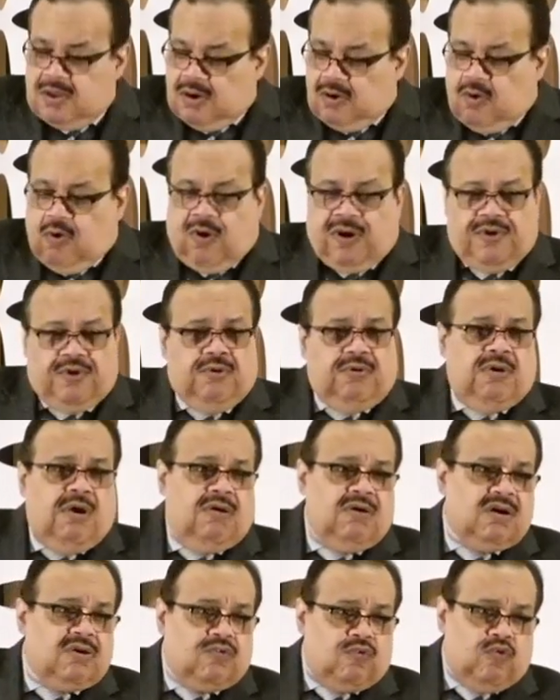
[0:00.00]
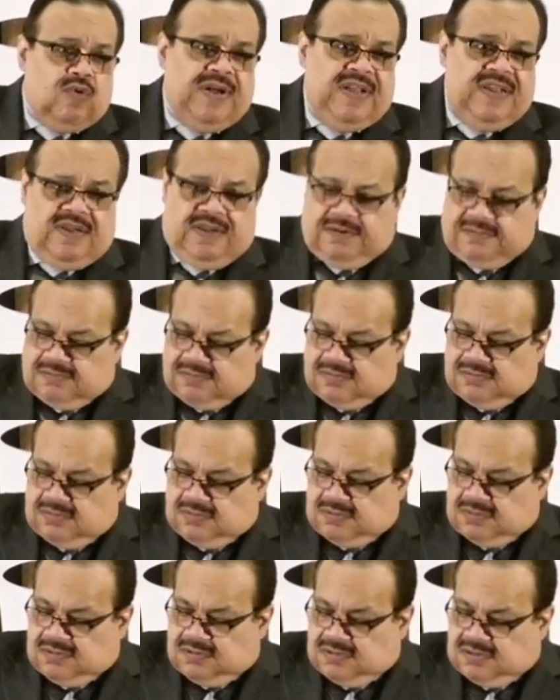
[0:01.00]
or you don't agree
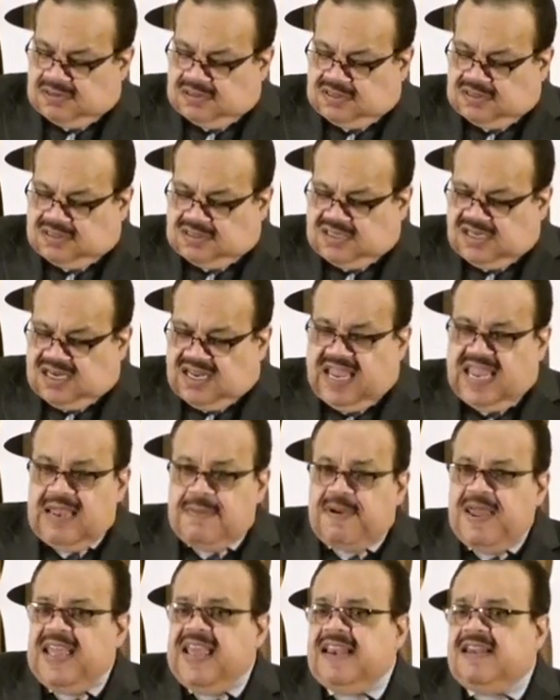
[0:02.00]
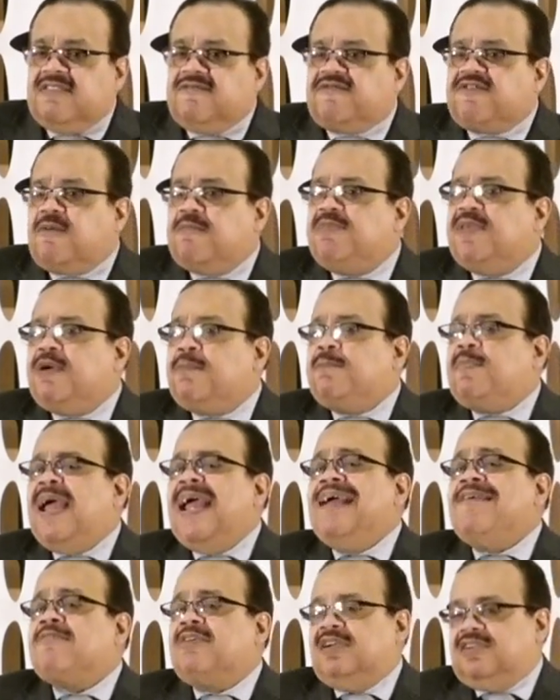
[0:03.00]
to keep hidden from their
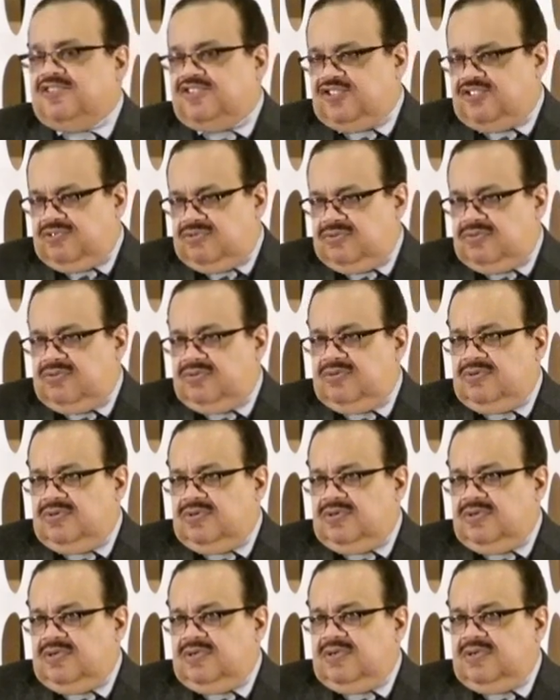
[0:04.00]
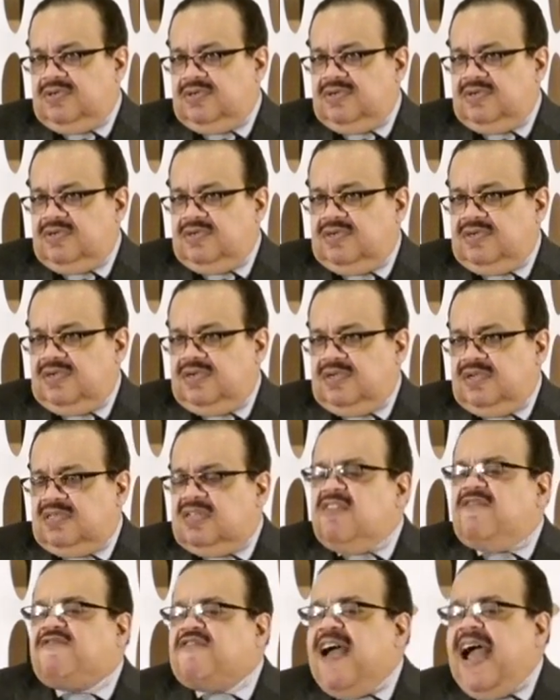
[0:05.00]
parents
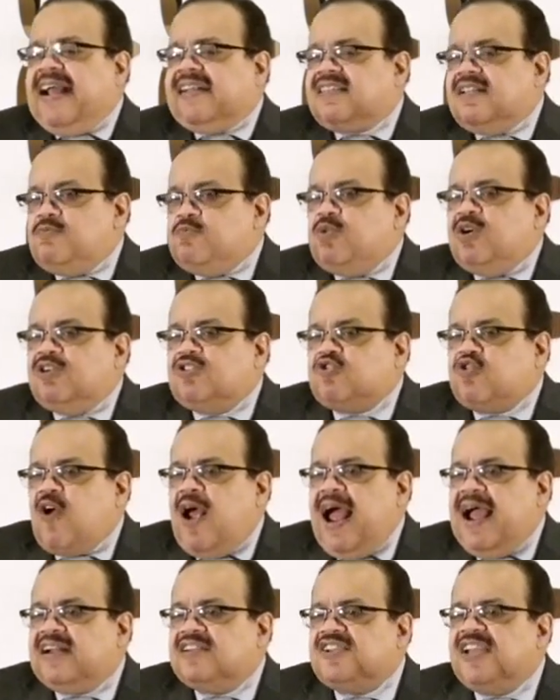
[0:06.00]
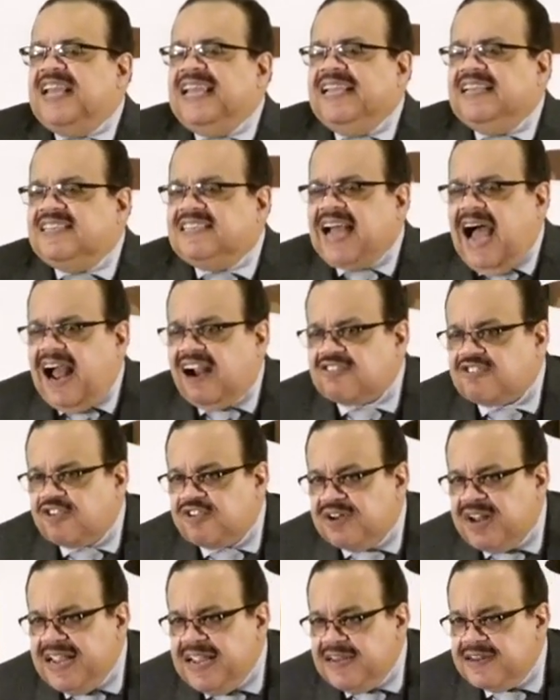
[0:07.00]
the fact that we're trying to
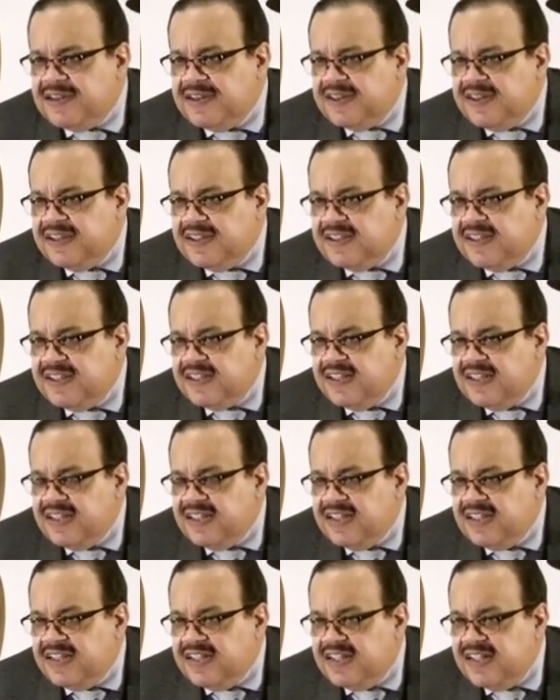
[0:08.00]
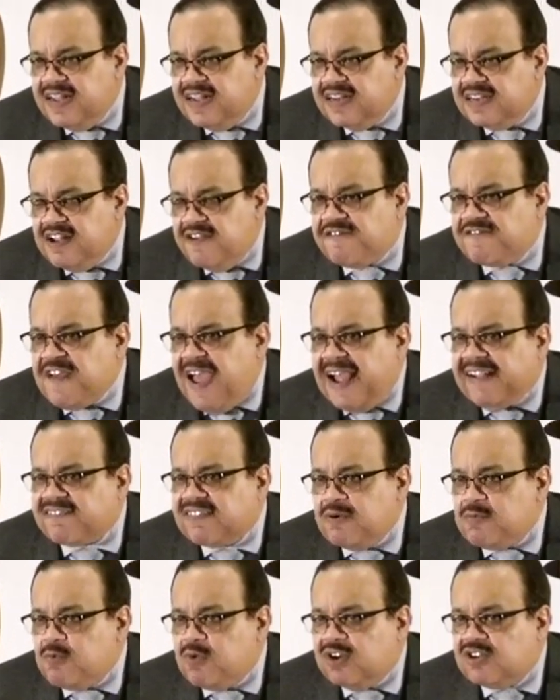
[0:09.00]
indoctrinate the fact
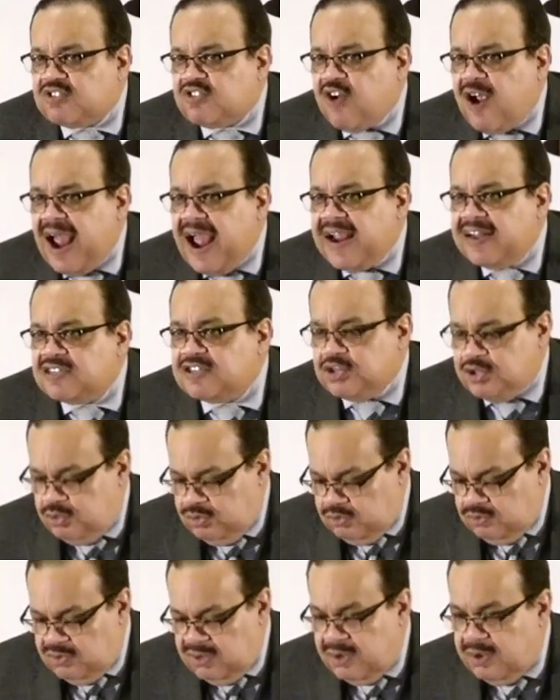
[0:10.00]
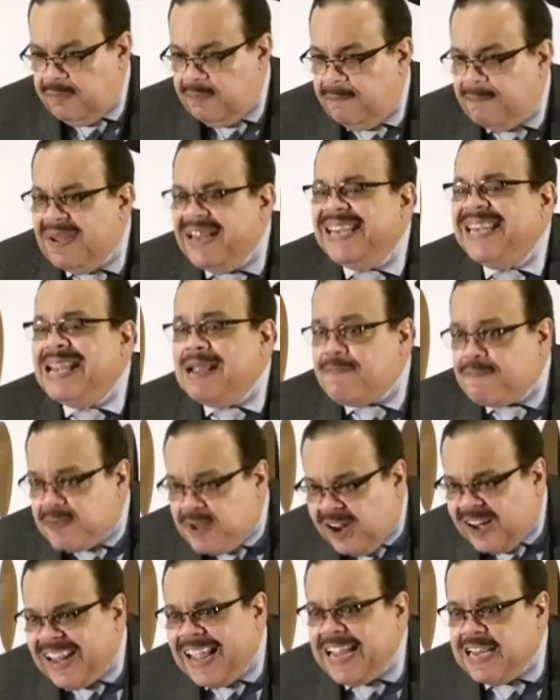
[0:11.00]
that we're trying to
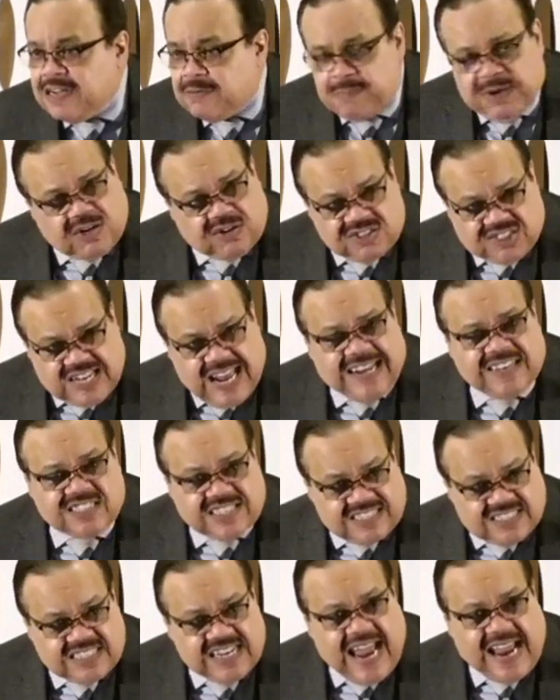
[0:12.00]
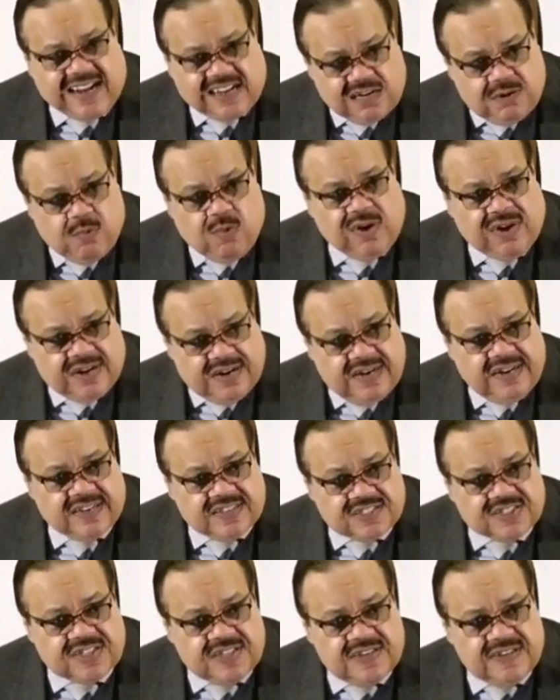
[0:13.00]
manipulate because that's exactly what it
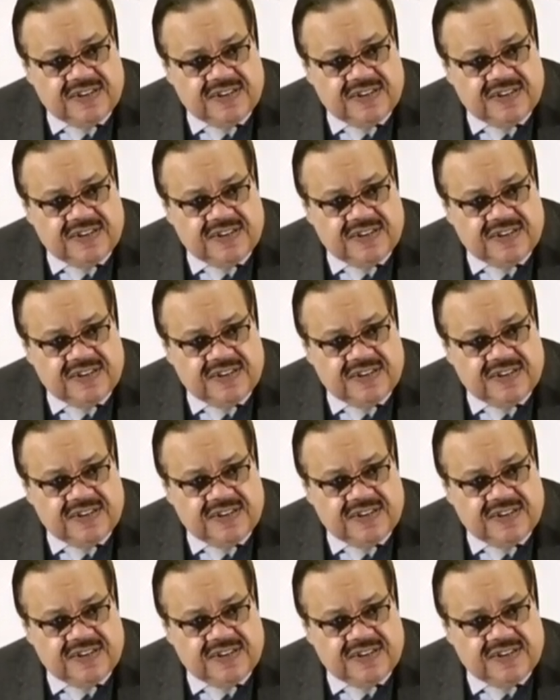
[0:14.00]
is.